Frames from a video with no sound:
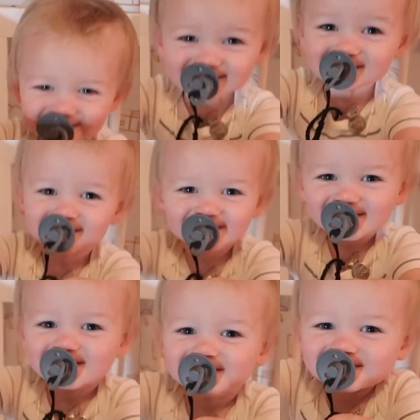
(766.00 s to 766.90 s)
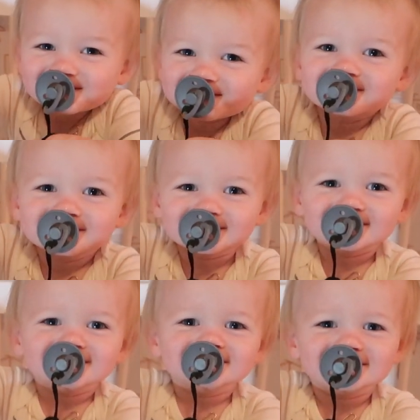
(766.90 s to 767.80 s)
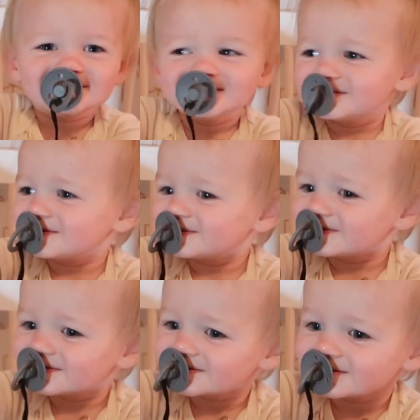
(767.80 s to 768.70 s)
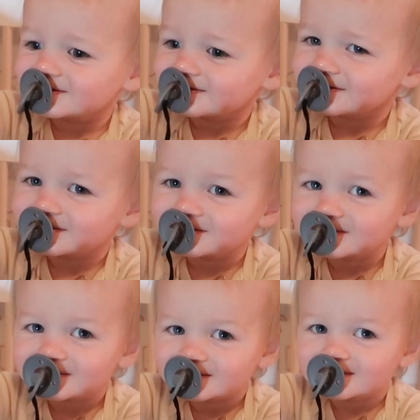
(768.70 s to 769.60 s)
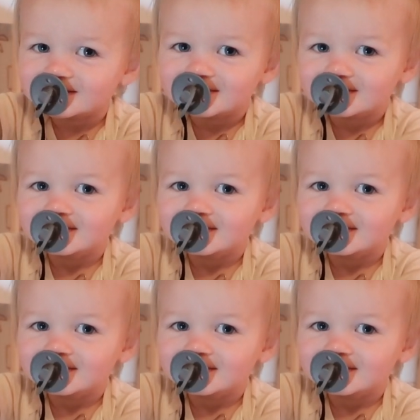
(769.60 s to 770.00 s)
is your nap? You ready to get up?